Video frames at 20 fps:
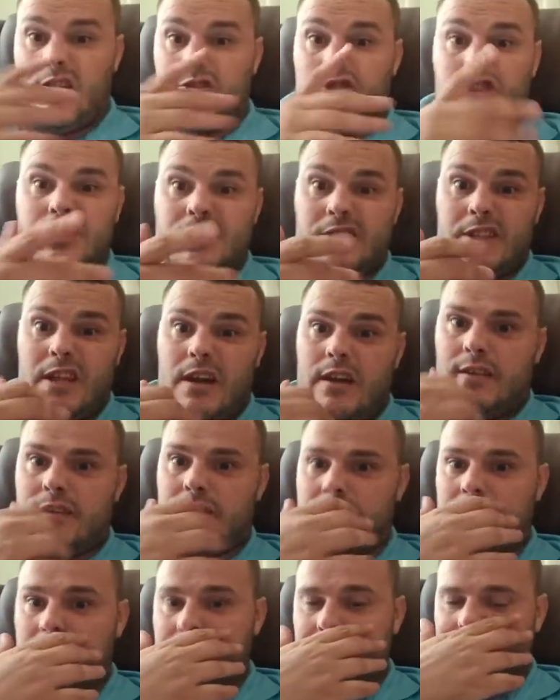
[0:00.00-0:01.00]
Just starting
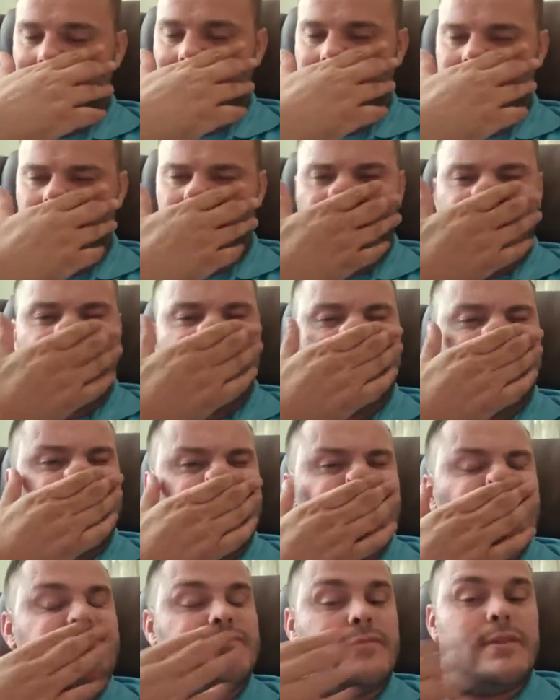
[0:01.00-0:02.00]
in case,
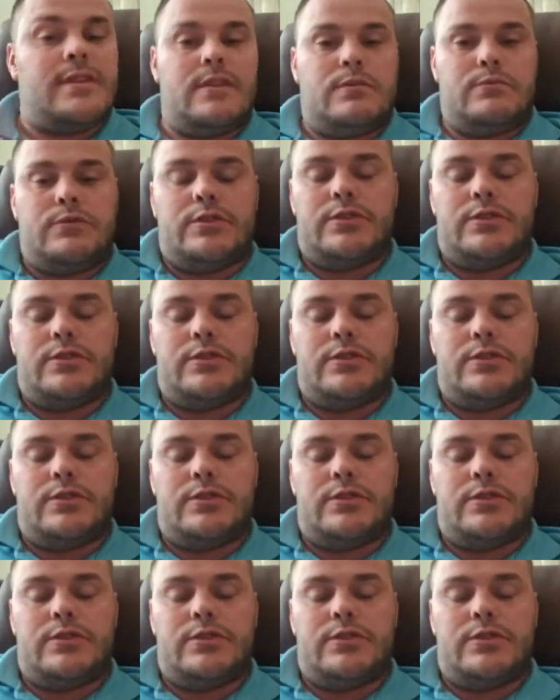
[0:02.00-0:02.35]
I'm